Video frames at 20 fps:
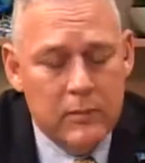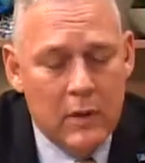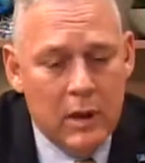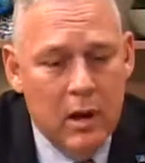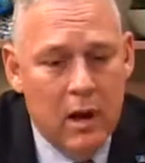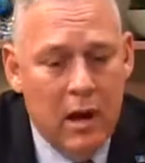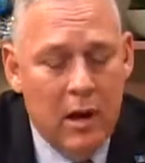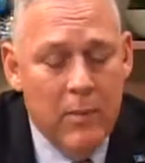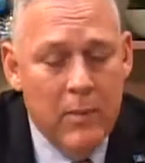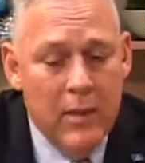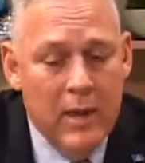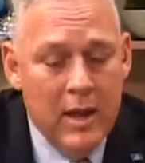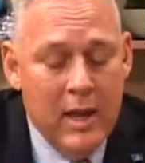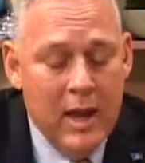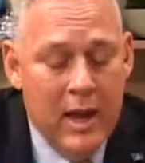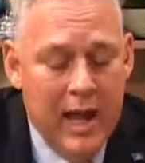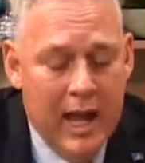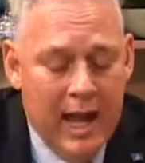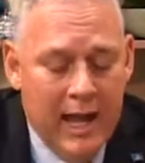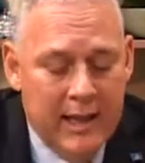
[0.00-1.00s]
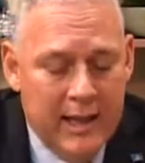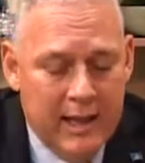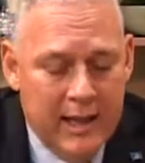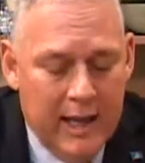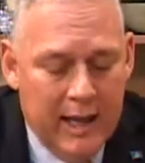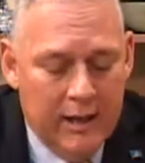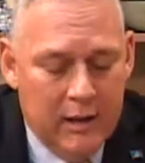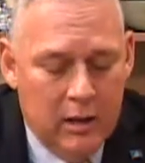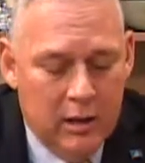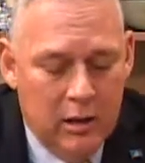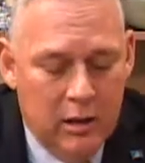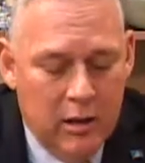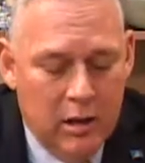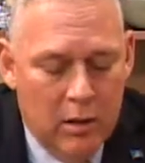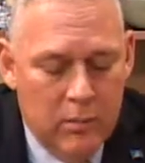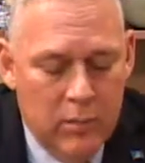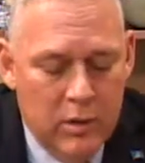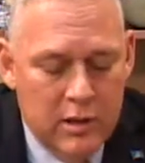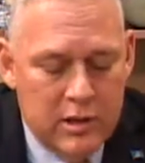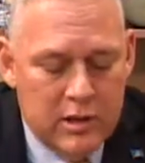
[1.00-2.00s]
And that
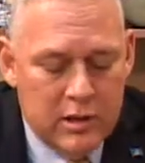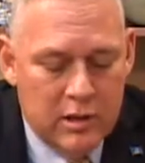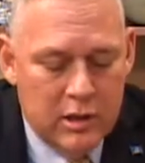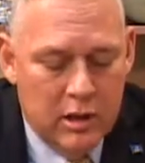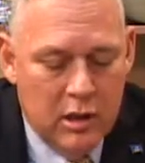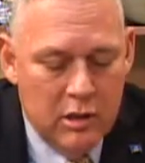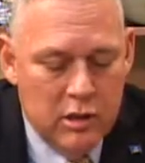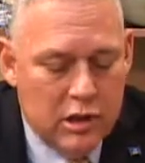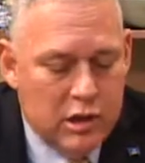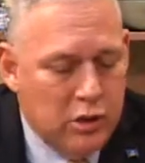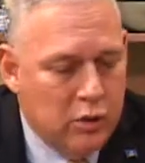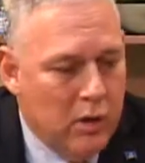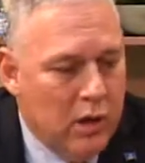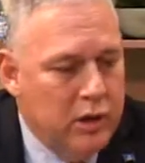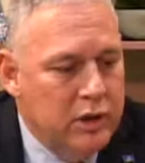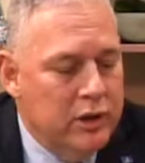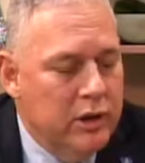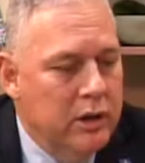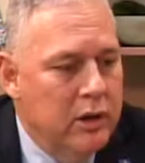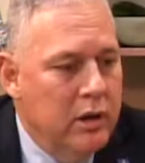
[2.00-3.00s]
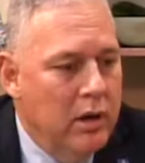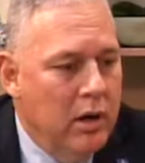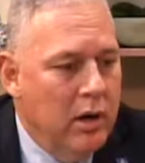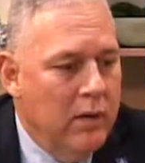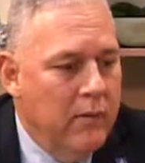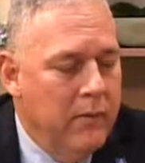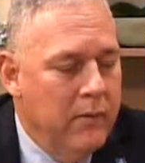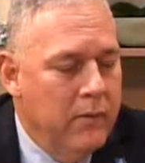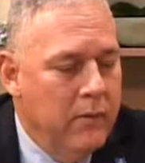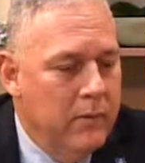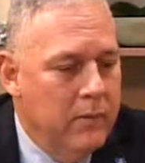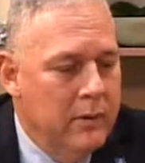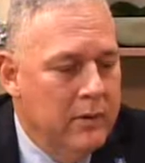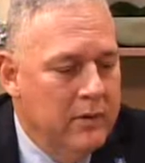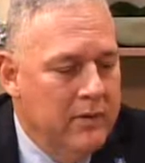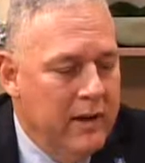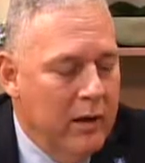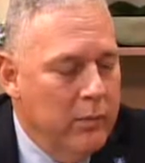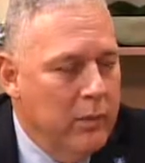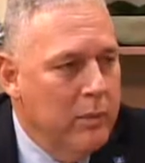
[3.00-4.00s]
government's construction of
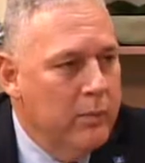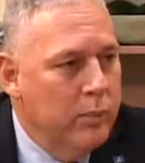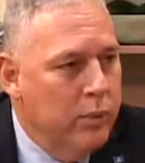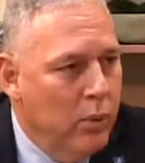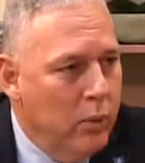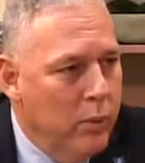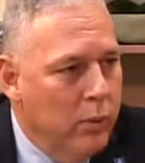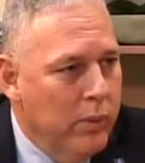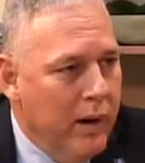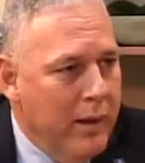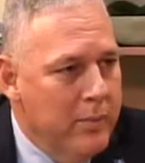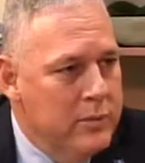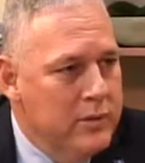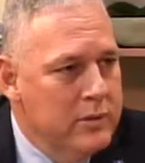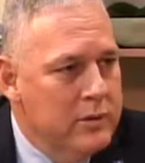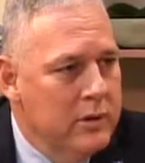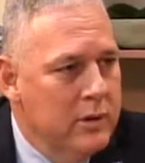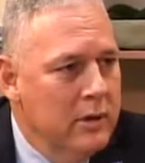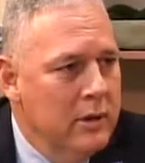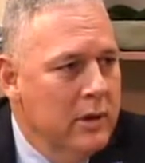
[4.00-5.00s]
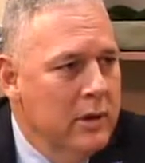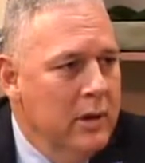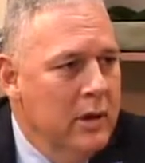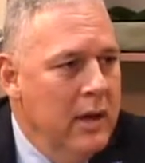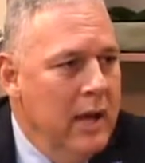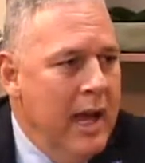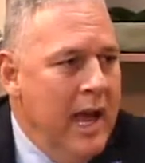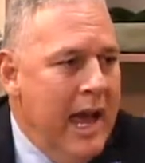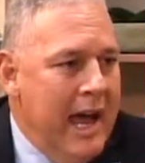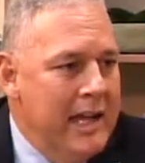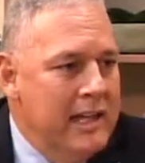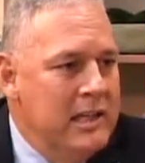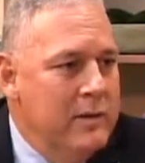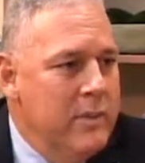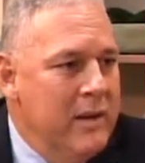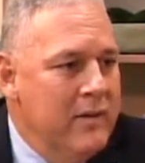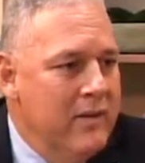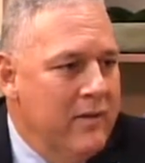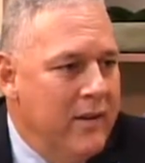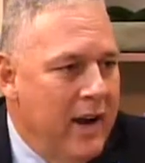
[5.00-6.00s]
development programs had to
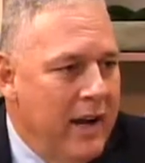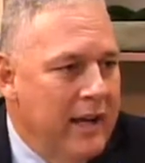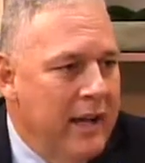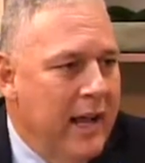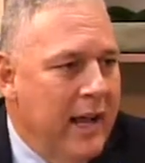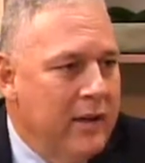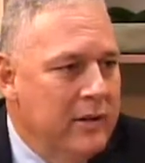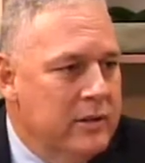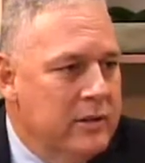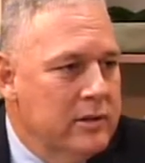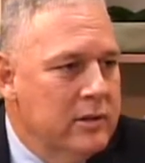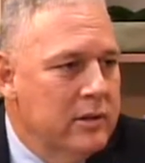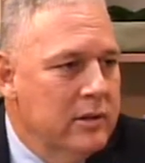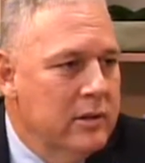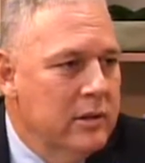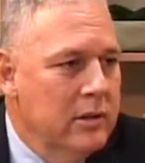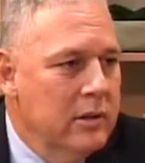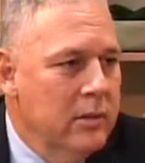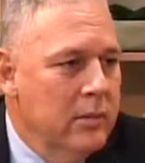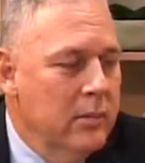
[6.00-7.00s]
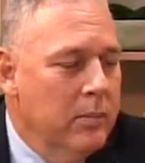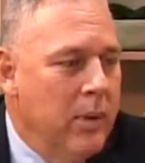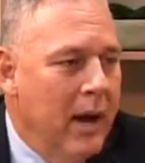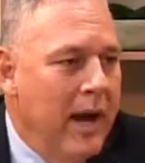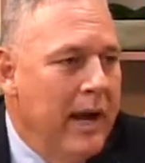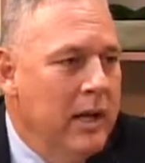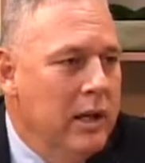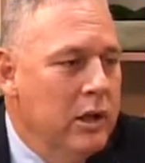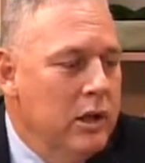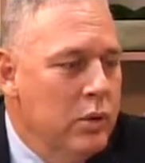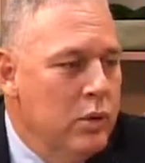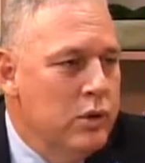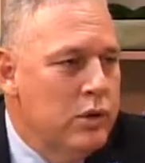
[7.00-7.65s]
be financed by new